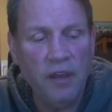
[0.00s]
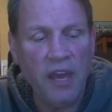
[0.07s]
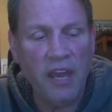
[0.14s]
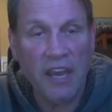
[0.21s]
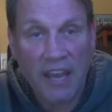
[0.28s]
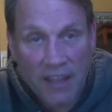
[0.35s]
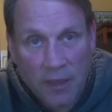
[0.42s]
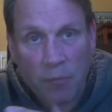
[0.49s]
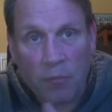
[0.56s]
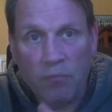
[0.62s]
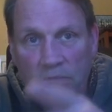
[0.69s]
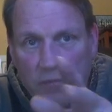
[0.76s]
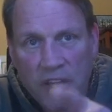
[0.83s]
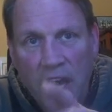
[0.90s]
And get
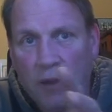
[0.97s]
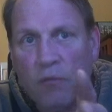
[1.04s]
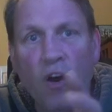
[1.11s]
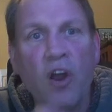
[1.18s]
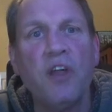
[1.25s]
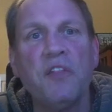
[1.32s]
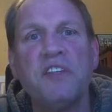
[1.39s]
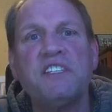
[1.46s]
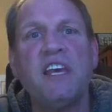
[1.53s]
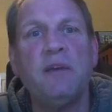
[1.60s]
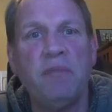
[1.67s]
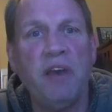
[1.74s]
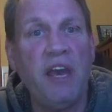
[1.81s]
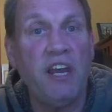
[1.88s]
them kind of all on the
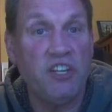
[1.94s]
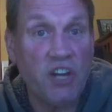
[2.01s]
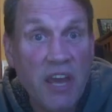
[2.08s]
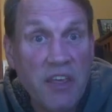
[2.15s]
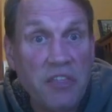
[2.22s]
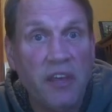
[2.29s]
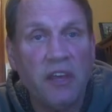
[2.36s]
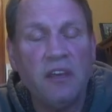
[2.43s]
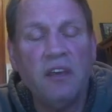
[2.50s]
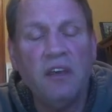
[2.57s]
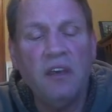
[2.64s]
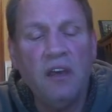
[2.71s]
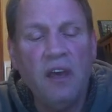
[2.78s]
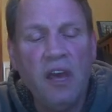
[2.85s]
same page, I think,
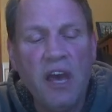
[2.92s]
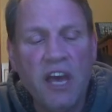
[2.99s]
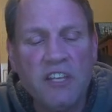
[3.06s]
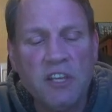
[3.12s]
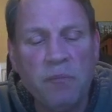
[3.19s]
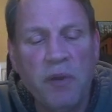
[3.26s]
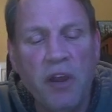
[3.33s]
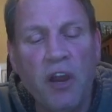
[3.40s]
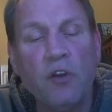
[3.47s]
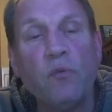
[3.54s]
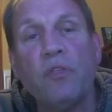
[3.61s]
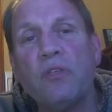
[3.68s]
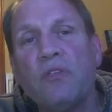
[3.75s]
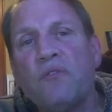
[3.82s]
as
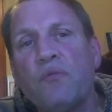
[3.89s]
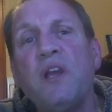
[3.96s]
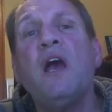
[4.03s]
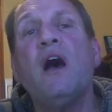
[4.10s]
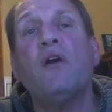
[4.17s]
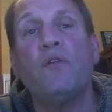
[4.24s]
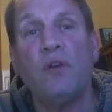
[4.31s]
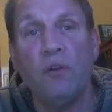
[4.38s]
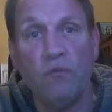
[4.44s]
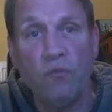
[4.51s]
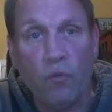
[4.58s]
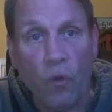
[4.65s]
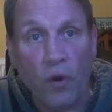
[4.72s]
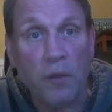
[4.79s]
compared with
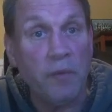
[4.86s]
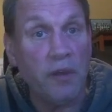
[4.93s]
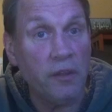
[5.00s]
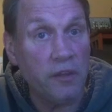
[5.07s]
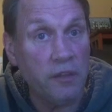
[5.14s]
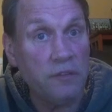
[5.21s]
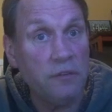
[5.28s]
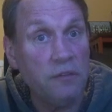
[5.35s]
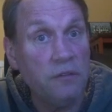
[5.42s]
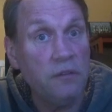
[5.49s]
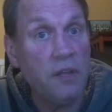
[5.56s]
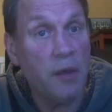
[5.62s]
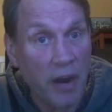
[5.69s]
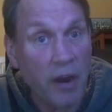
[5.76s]
340 million
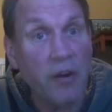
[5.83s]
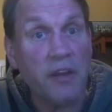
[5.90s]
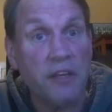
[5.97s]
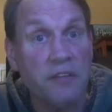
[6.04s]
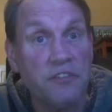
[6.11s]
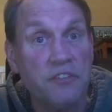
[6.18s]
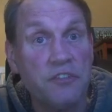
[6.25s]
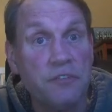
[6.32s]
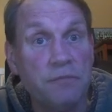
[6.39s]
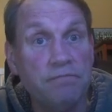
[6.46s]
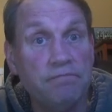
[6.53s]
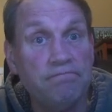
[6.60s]
Americans.